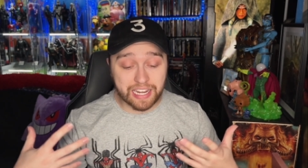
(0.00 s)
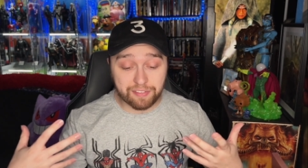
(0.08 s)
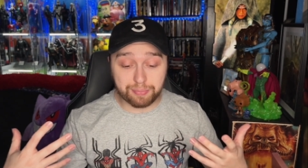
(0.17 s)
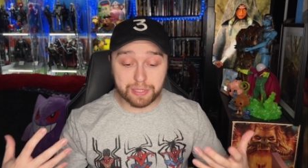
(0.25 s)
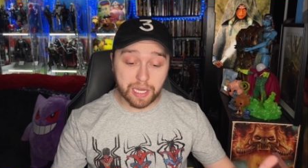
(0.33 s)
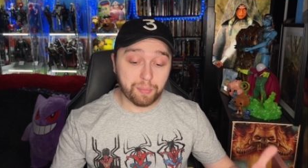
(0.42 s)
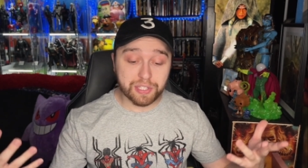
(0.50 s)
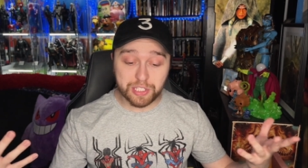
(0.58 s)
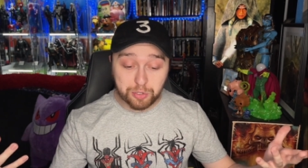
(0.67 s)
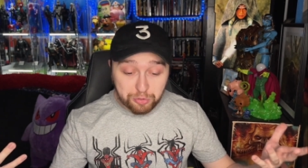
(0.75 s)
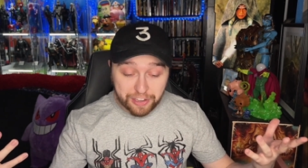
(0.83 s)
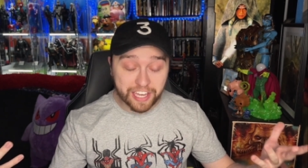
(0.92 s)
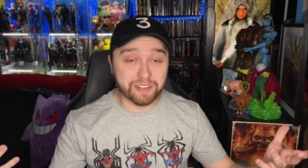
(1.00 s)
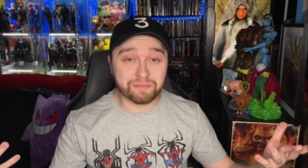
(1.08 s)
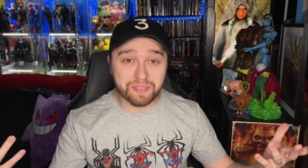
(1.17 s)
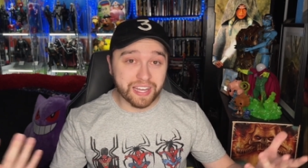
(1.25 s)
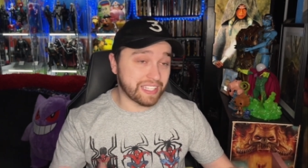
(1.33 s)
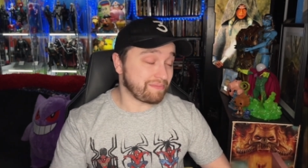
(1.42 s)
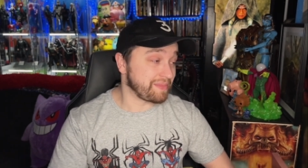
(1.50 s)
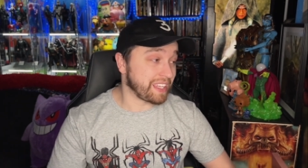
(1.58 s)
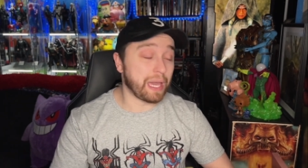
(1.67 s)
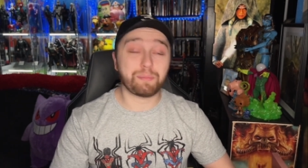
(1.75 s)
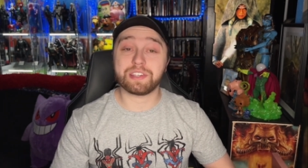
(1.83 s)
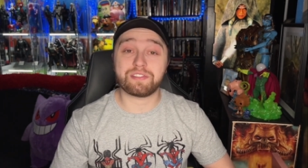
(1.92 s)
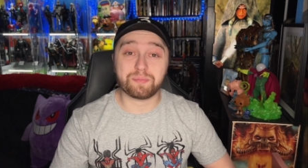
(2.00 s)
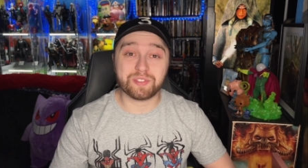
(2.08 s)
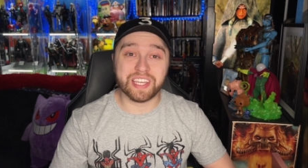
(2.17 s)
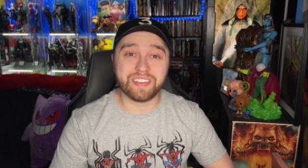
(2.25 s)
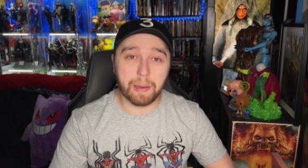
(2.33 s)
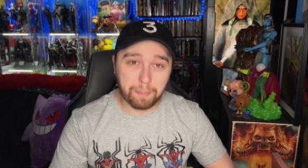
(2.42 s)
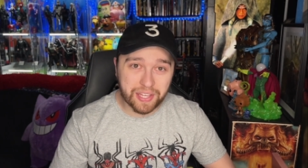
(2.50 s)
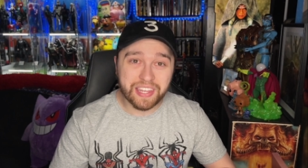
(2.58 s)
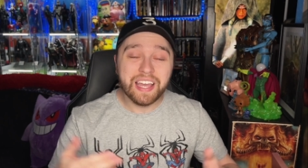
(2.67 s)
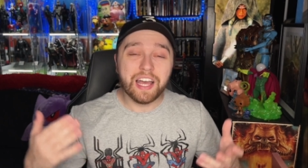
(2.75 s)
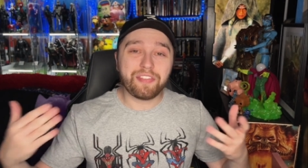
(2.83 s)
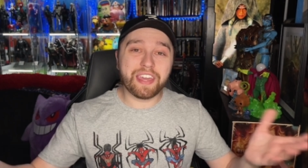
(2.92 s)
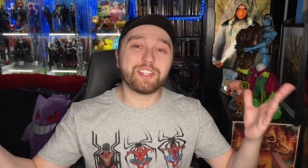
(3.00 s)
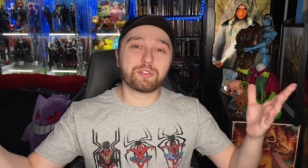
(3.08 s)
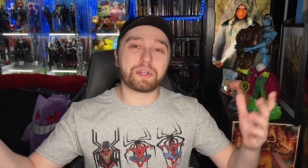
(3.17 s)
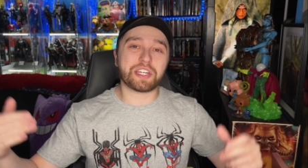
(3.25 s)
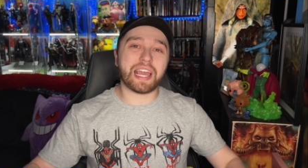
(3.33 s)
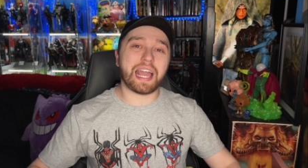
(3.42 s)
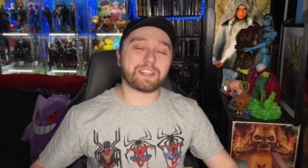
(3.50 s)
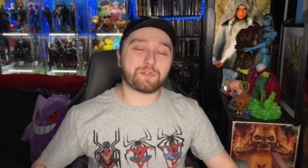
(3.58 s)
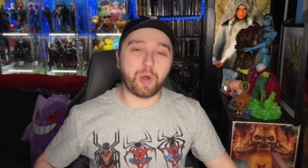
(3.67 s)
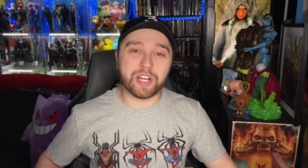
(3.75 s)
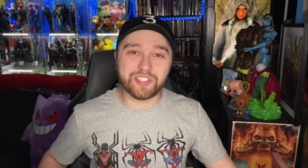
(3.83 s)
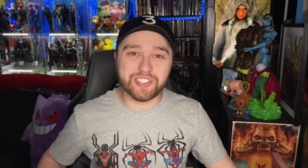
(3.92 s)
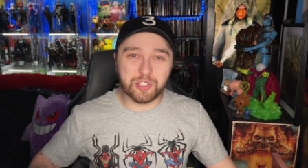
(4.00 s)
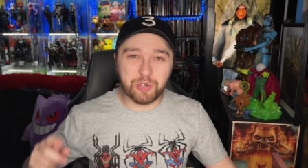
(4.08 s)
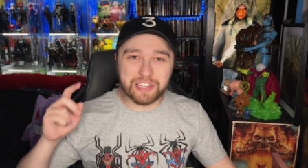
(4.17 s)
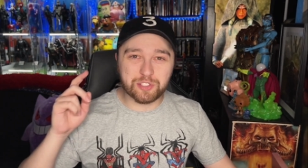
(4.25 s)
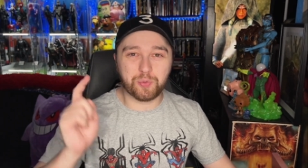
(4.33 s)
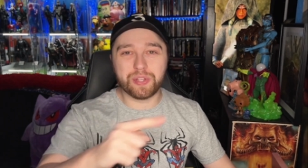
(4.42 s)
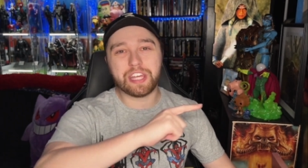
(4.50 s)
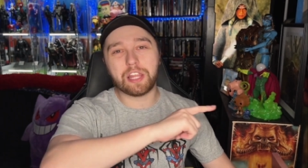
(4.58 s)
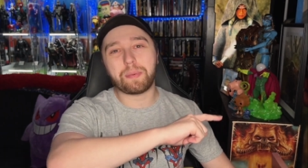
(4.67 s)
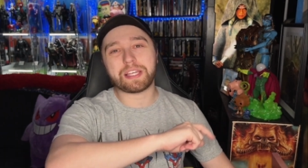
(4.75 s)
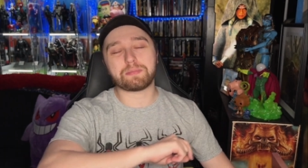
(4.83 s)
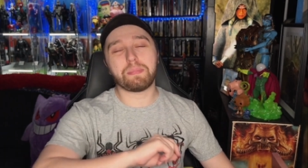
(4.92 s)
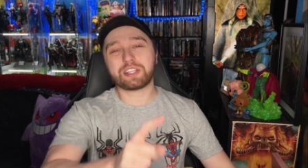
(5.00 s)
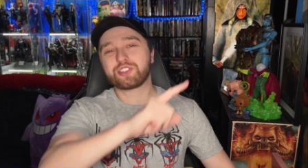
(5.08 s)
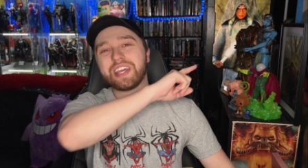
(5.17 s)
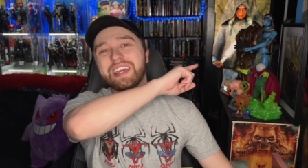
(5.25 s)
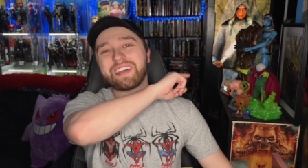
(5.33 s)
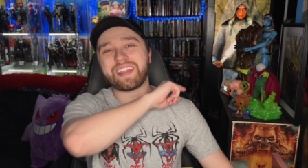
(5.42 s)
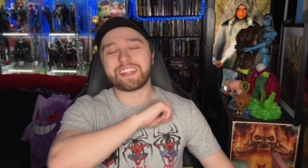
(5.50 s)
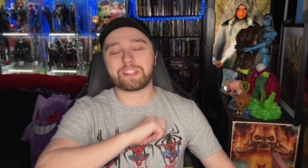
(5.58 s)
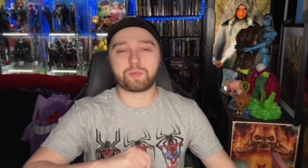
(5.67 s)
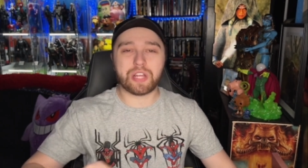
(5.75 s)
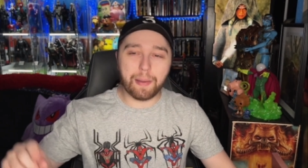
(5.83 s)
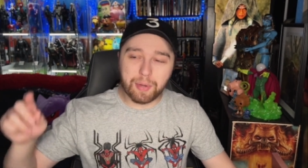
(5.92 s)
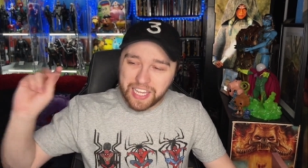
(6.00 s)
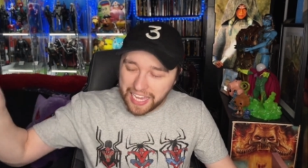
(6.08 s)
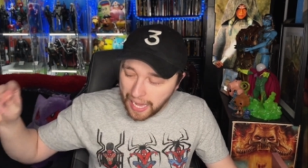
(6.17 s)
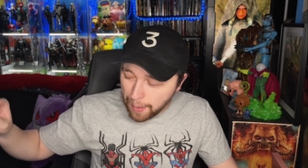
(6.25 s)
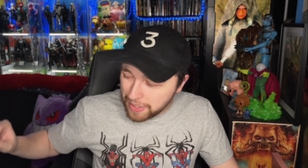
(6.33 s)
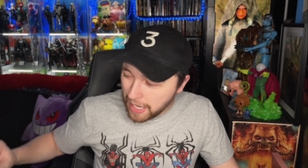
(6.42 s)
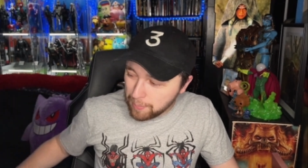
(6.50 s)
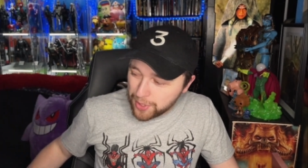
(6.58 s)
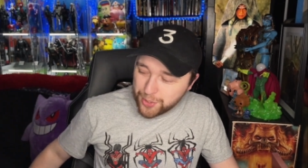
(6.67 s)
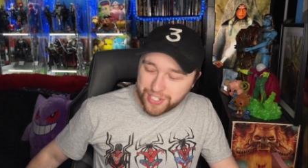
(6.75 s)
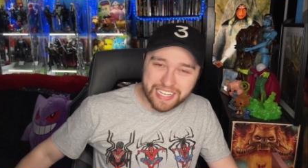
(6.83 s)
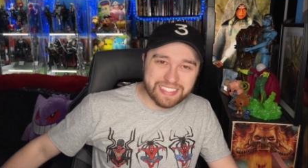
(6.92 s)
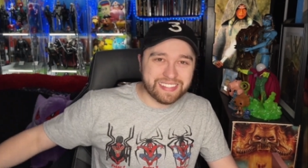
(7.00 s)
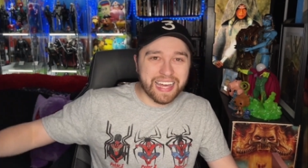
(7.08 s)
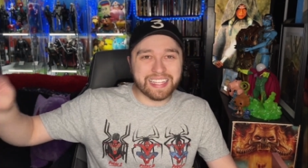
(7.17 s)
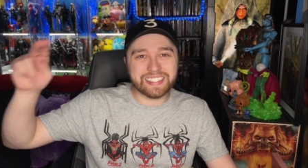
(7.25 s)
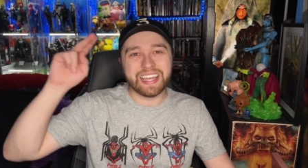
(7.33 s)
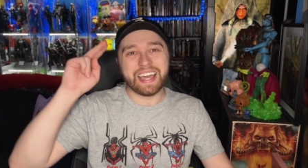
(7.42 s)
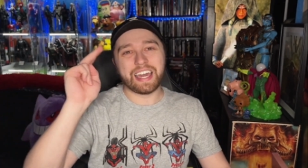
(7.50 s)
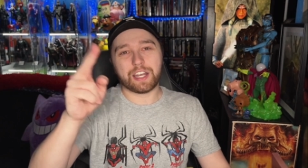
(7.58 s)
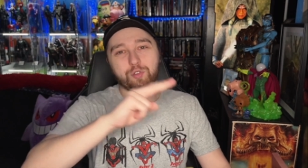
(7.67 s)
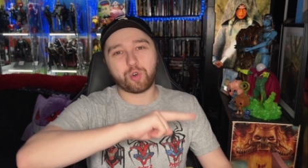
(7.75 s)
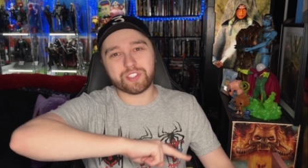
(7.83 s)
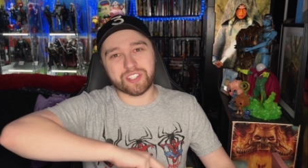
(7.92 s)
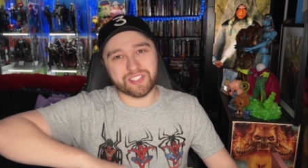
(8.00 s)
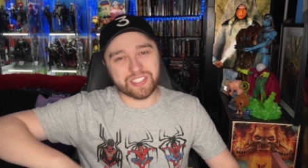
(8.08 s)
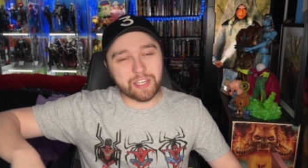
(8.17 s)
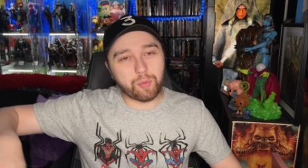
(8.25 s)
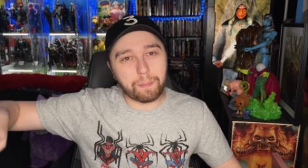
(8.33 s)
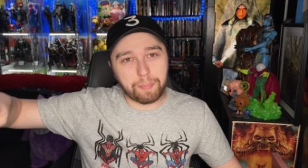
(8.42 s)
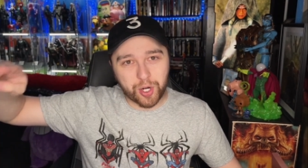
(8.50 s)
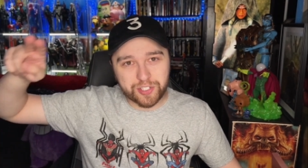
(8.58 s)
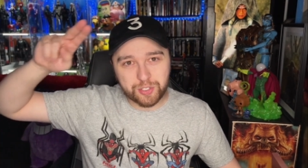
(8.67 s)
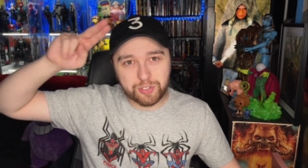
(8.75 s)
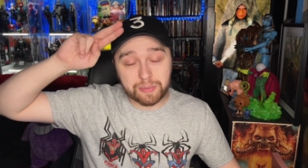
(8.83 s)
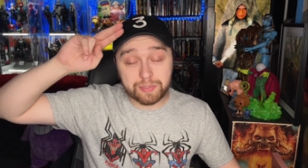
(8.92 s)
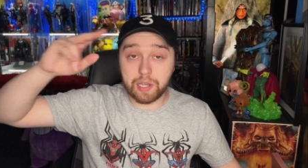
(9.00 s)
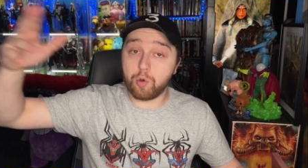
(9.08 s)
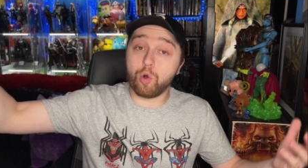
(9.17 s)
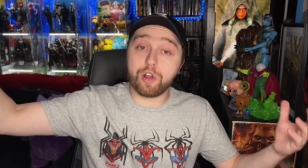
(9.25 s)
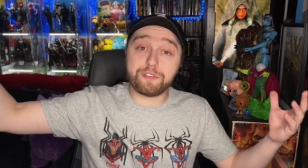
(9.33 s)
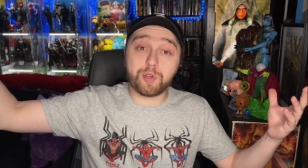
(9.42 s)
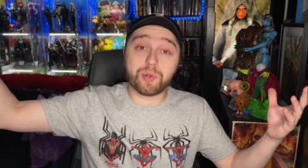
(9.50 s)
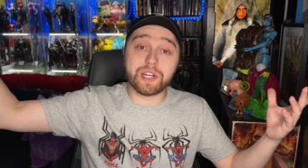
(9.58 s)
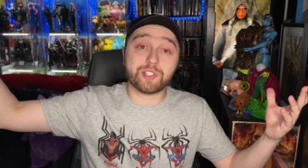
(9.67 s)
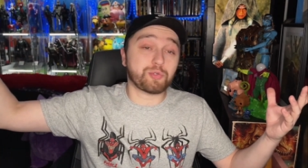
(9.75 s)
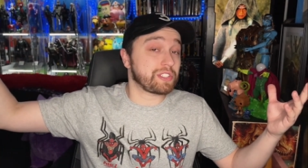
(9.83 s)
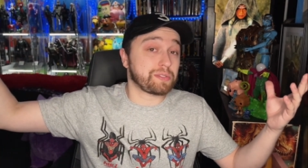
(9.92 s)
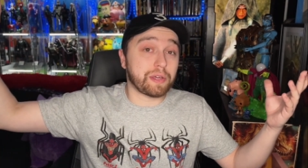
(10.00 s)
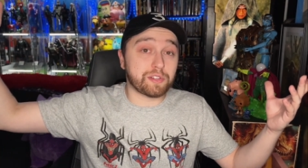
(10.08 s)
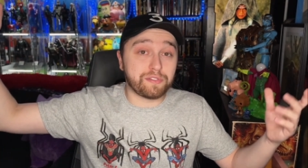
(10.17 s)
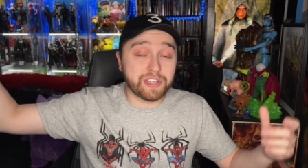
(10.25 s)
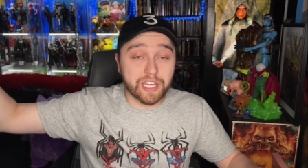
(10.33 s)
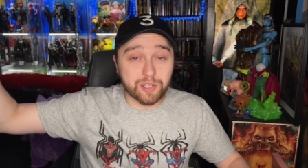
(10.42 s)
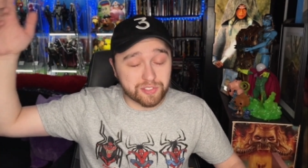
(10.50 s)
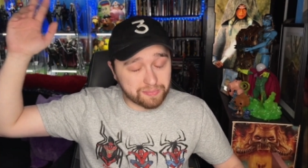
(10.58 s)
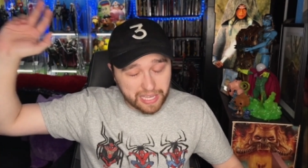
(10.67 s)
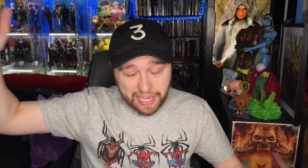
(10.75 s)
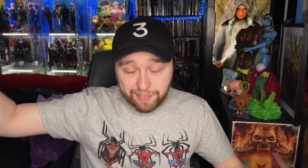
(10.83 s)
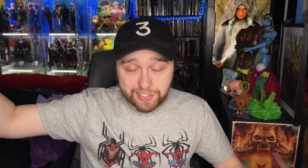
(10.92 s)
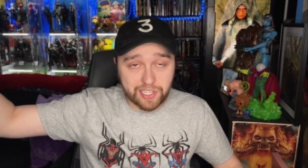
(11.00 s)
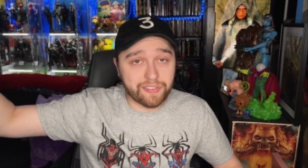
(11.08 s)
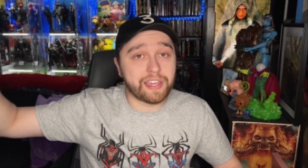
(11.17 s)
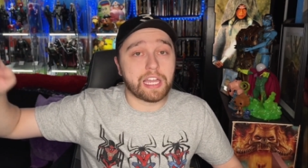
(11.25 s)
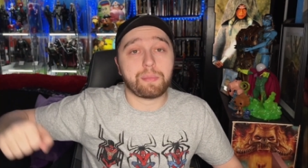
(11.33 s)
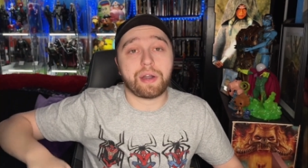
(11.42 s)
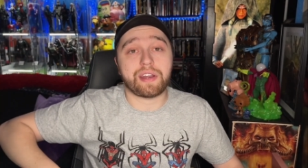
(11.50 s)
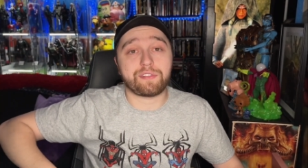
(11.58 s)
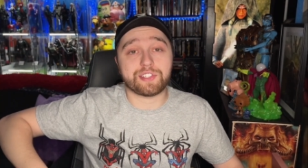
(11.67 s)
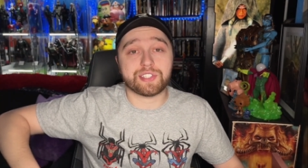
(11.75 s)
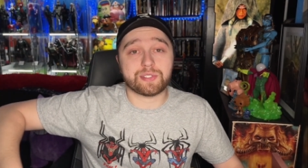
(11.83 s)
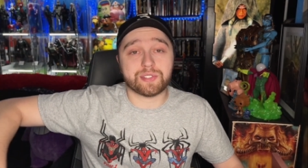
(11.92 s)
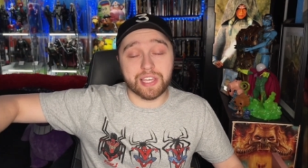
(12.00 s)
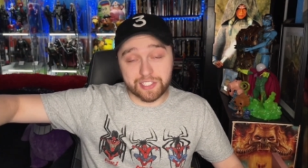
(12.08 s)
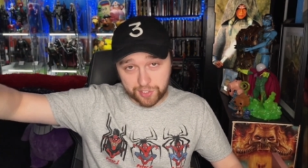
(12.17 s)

I've become a You fan. I can't believe I'm saying that, but thank you so much again, guys, for watching this. You guys are really all the best. Make sure to hit that like and subscribe button. Comment down below your guys' thoughts. And of course, I'll see you when part 2 comes out, or if you want to enjoy some other videos, I have a ton that come out every single day.